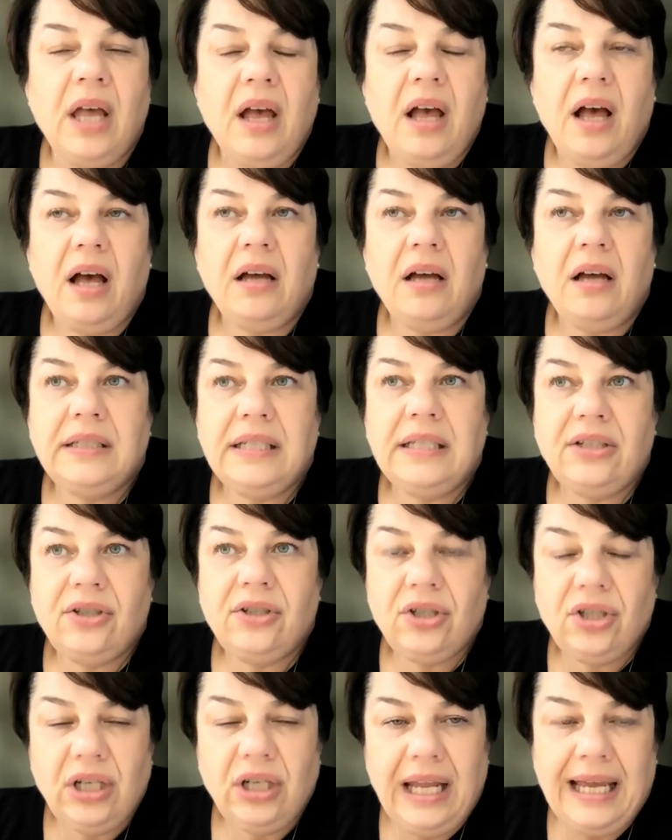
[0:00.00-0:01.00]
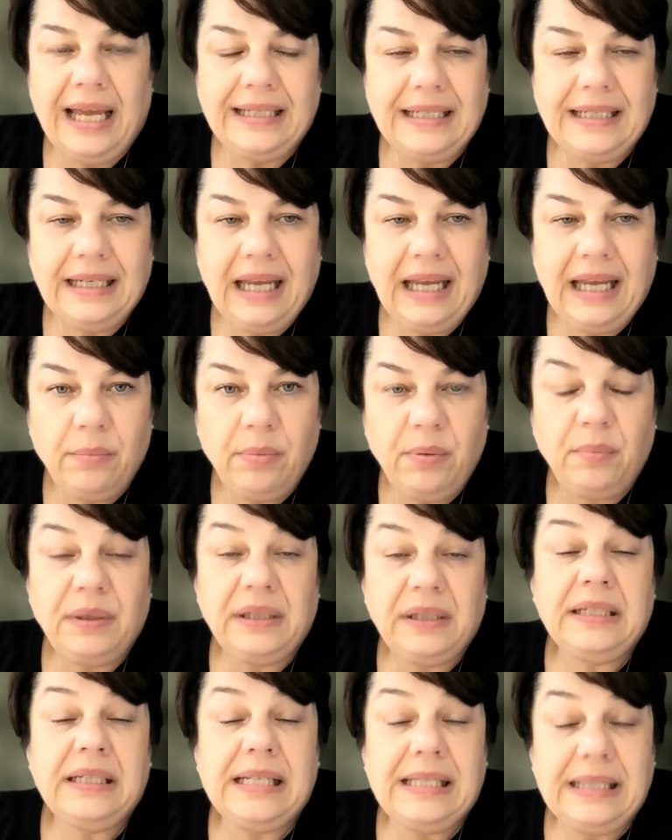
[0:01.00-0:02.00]
our digital ID
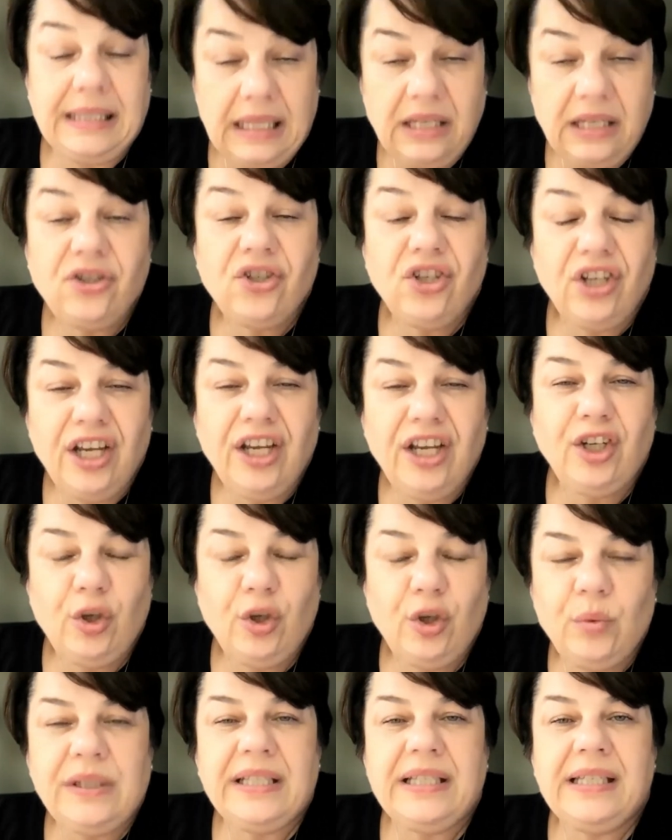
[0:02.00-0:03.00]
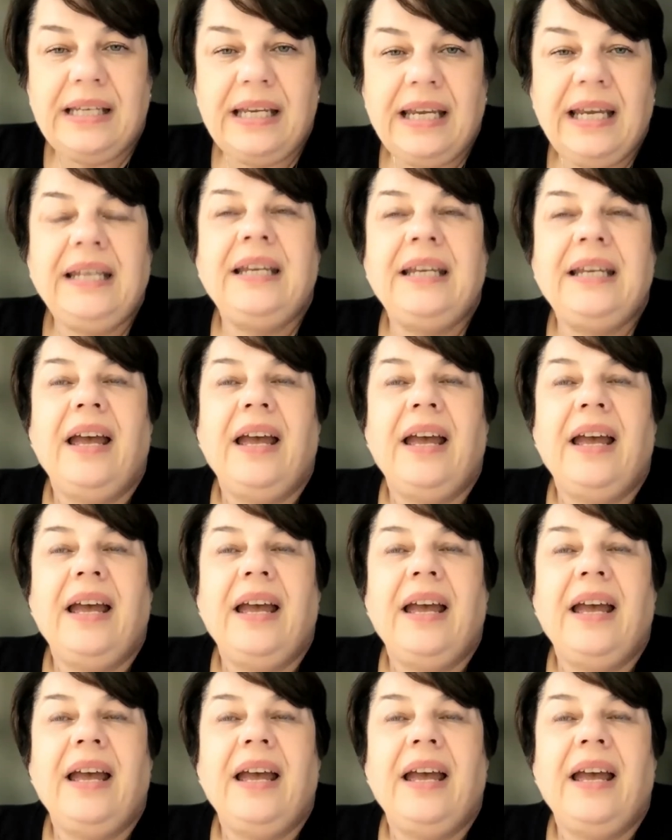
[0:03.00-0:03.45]
capabilities. This year, you will see